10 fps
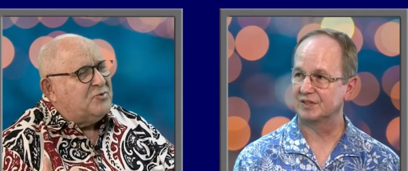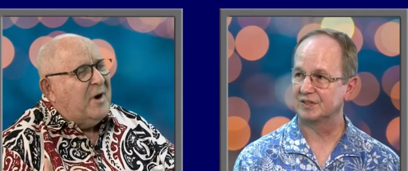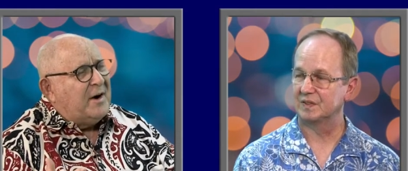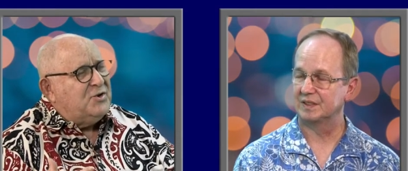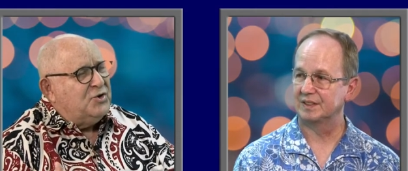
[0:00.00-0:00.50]

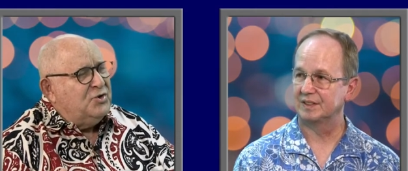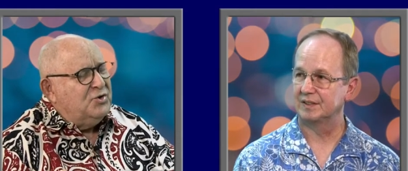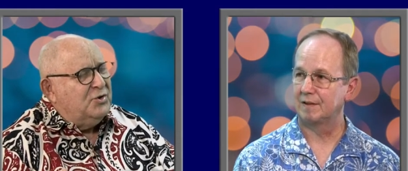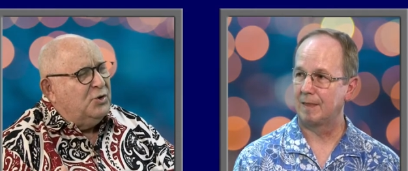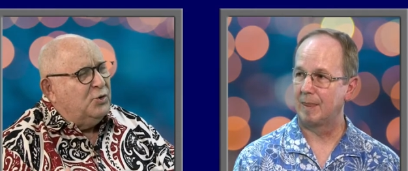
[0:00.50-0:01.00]
Speaker 1: strategy
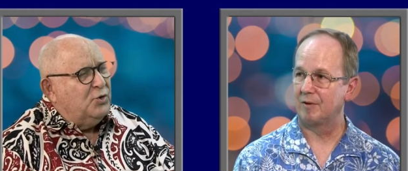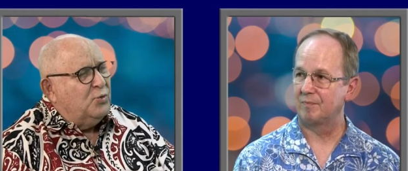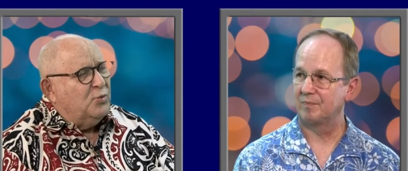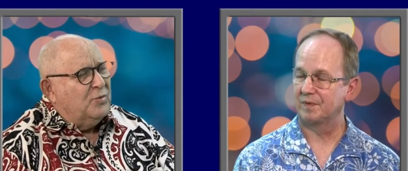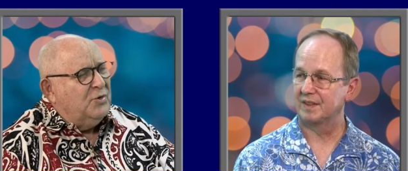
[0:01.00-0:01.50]
do you
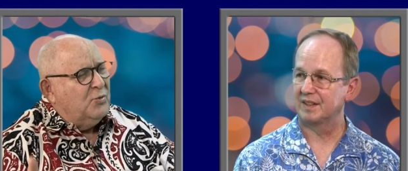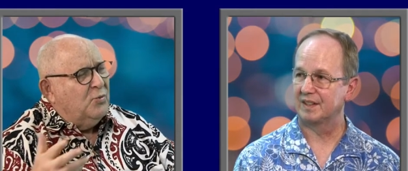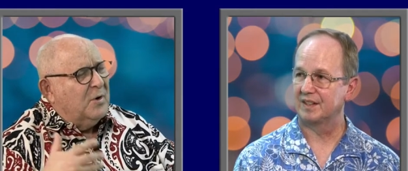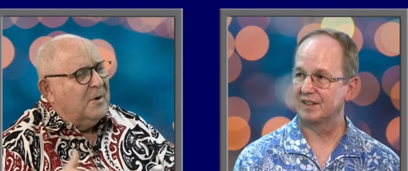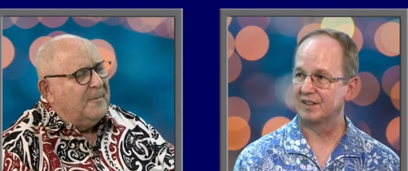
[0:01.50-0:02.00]
do,
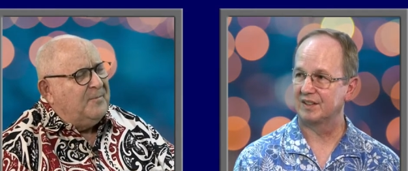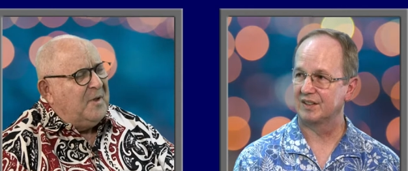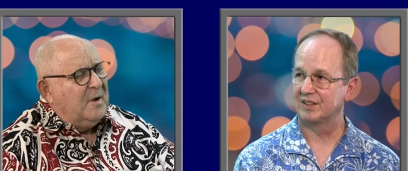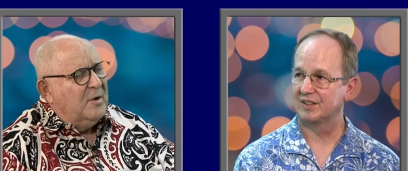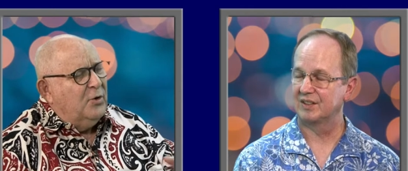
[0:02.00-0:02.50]
do um,
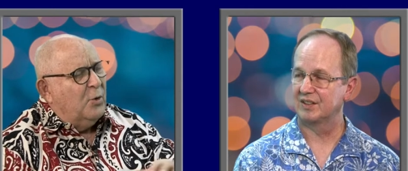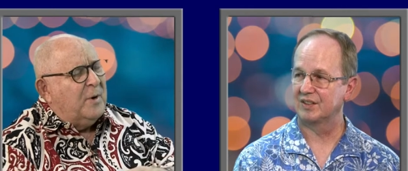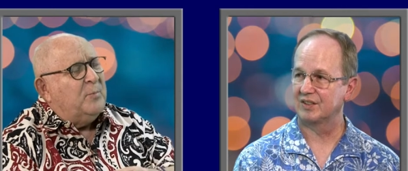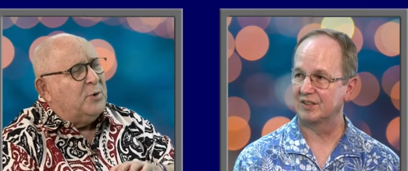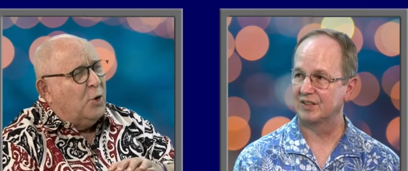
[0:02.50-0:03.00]
you know
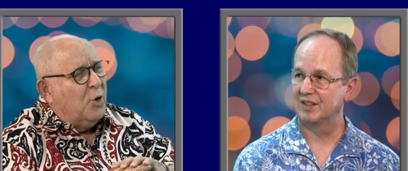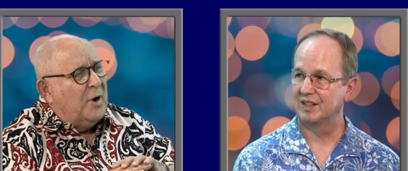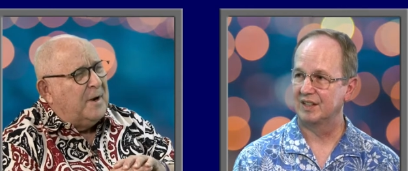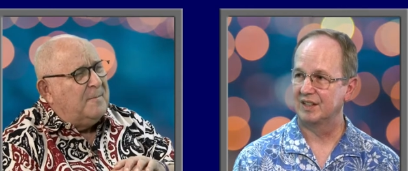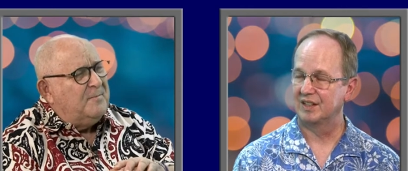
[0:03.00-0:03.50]

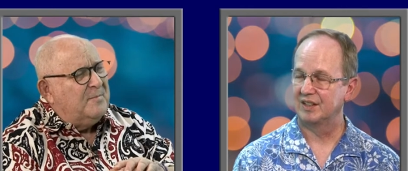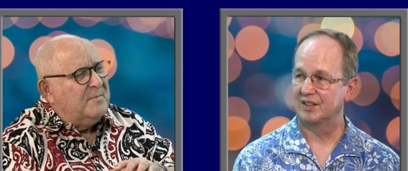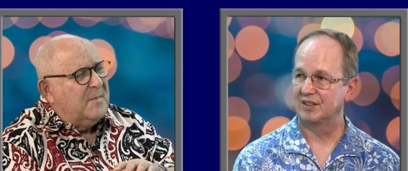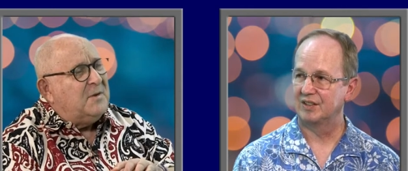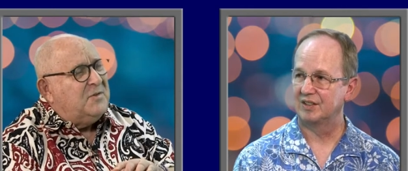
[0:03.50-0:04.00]
employ
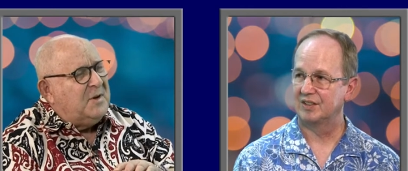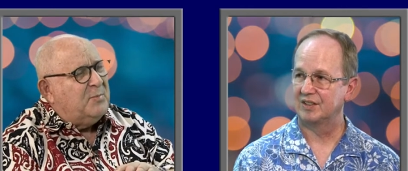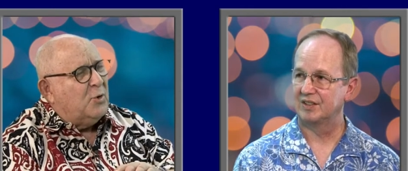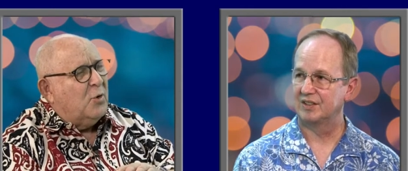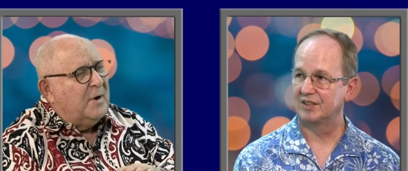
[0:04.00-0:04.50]
and
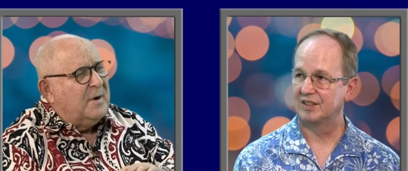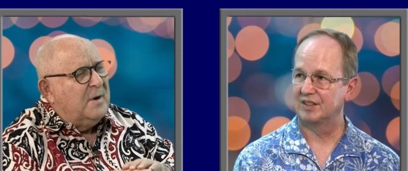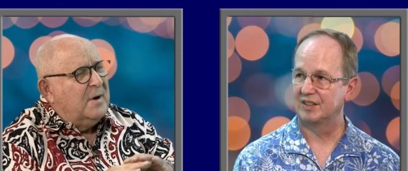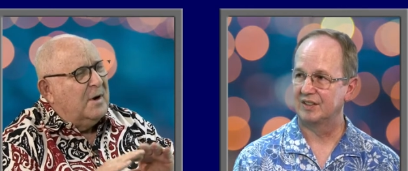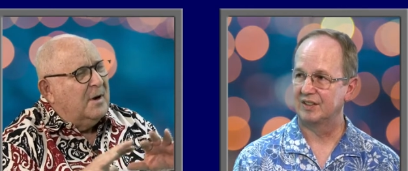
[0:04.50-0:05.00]
deploy
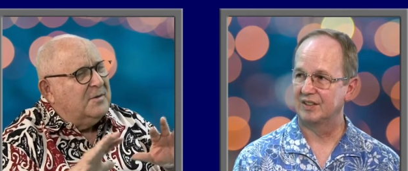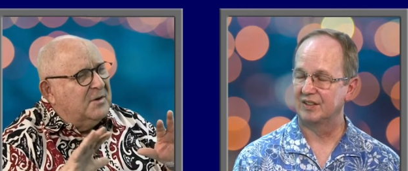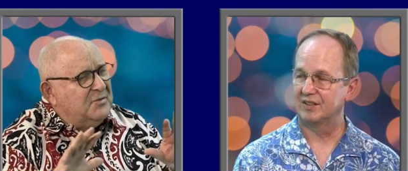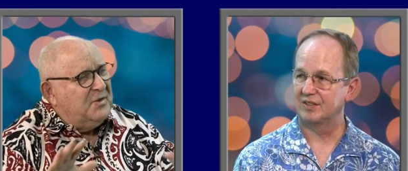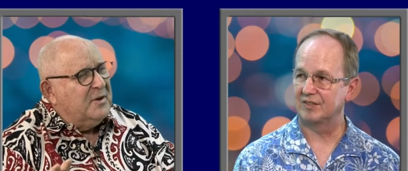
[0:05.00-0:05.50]
uh, to
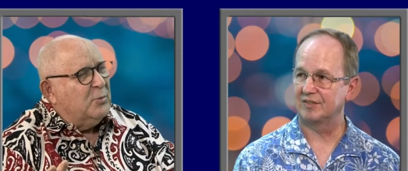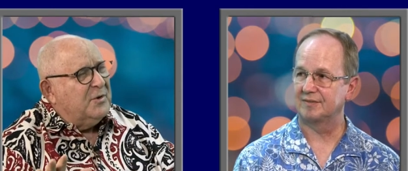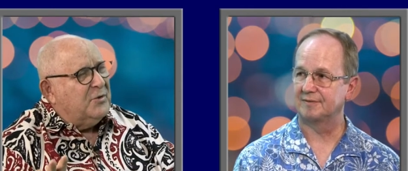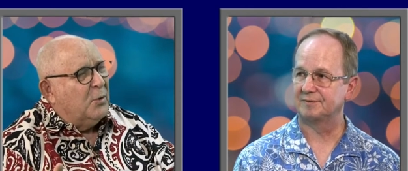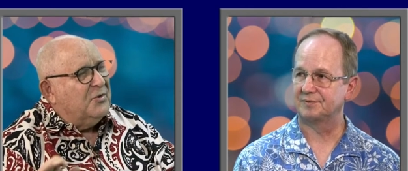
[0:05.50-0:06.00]
deal
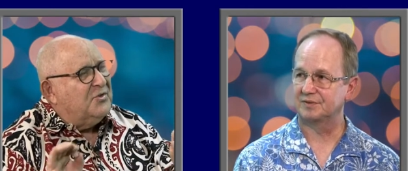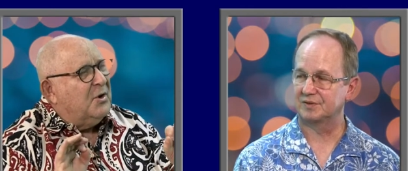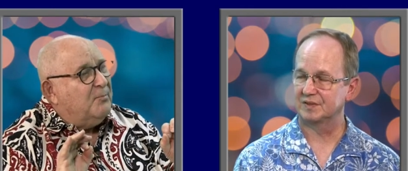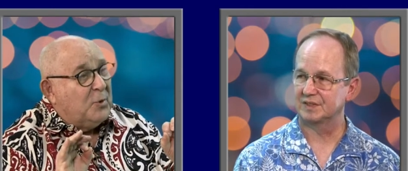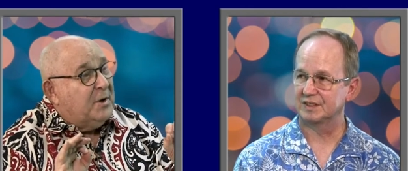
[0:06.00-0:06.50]
with
Speaker 2: those
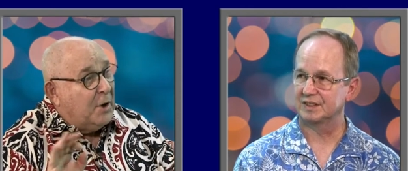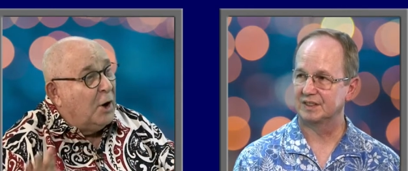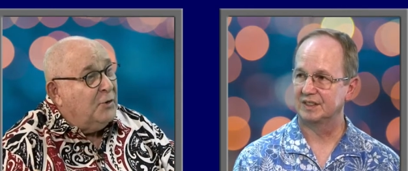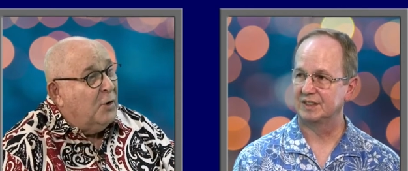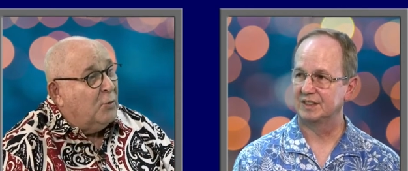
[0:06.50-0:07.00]
really
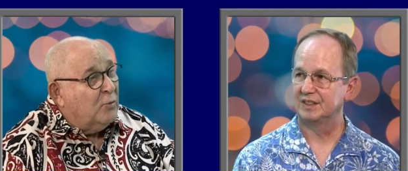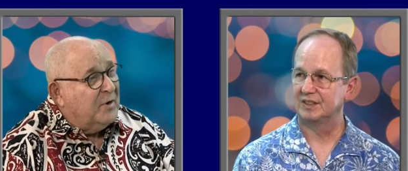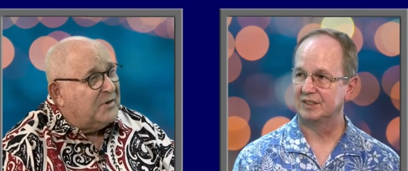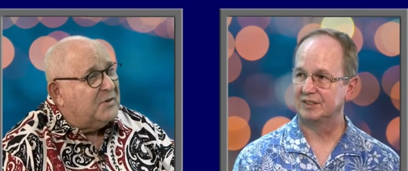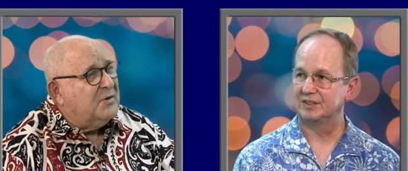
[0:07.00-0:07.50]
unknown
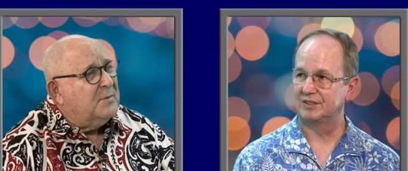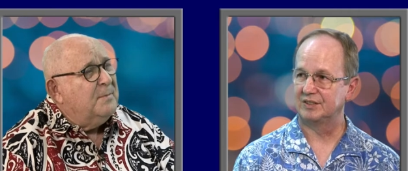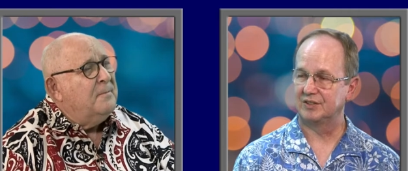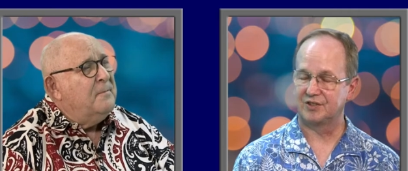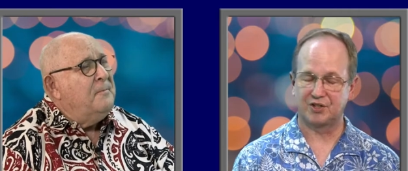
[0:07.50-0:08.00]
risks?
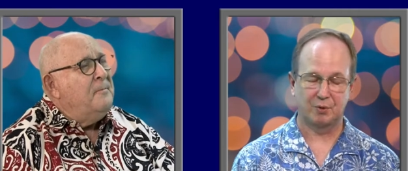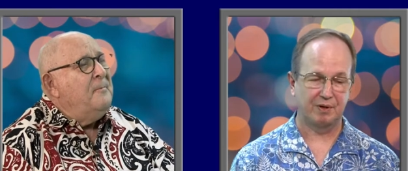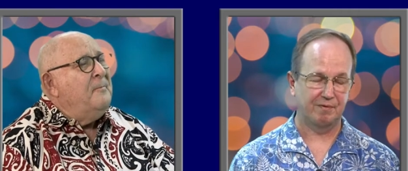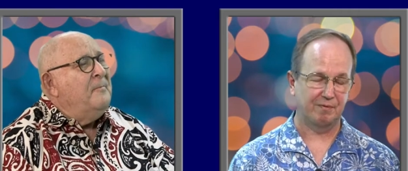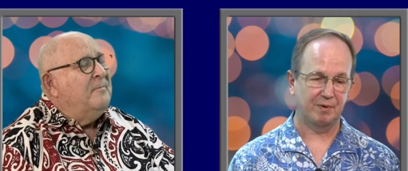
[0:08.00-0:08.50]
So
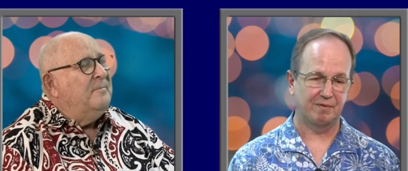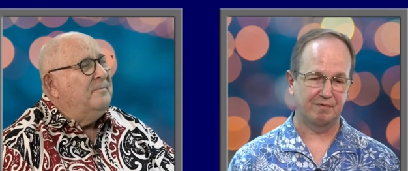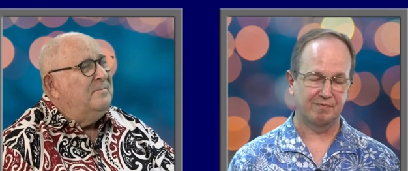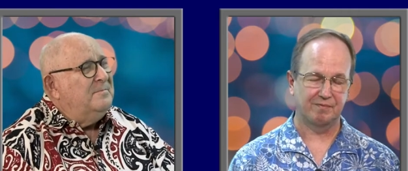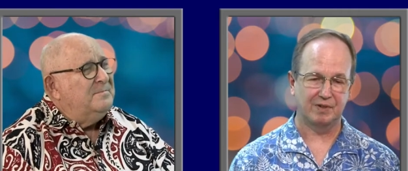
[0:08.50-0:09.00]
we've
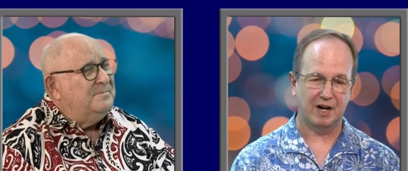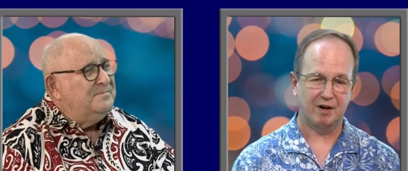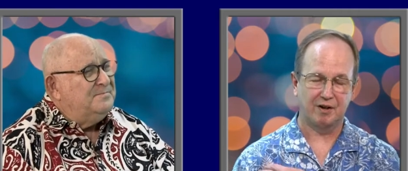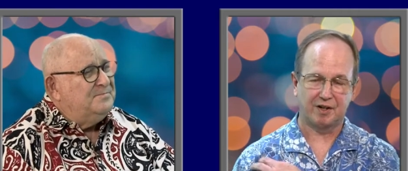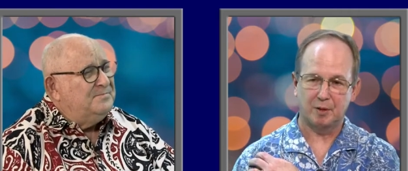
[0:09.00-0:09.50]
we've
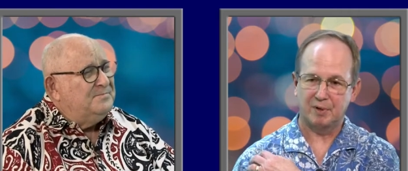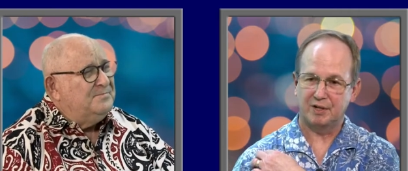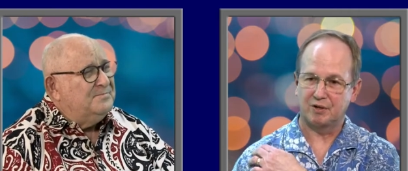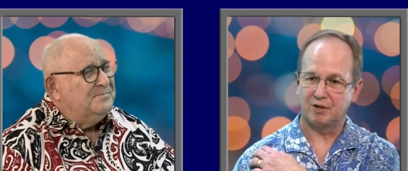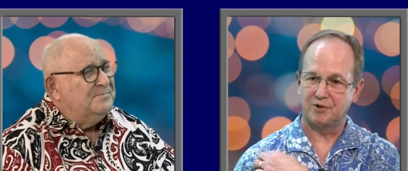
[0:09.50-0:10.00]
hired a company
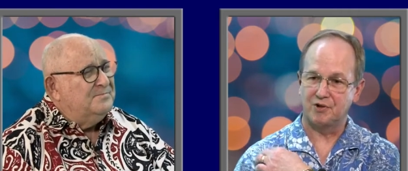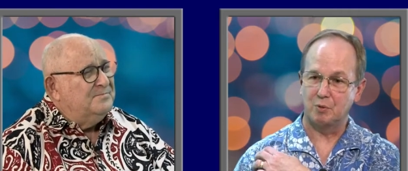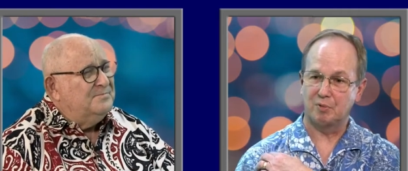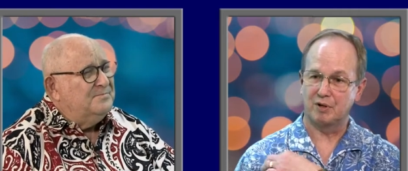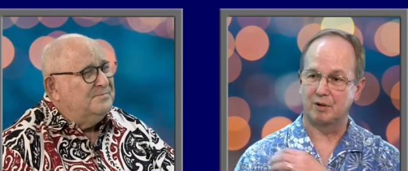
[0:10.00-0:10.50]
called
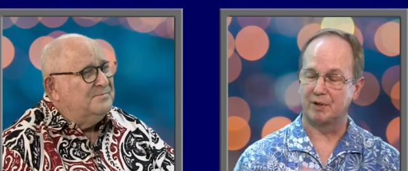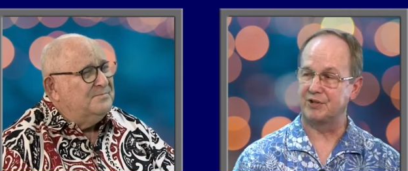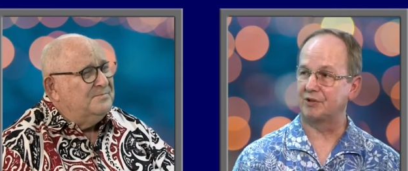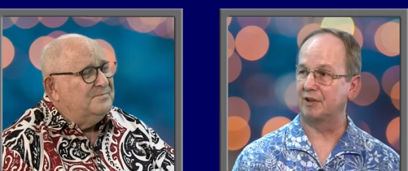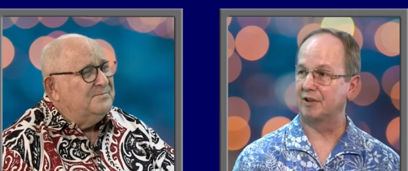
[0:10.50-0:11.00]
Jupiter
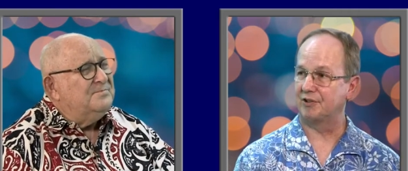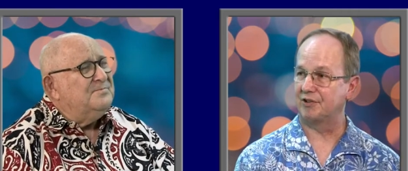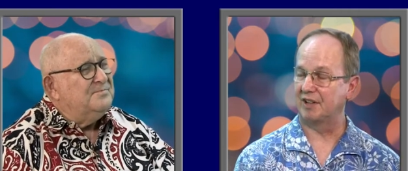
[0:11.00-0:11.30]
Research,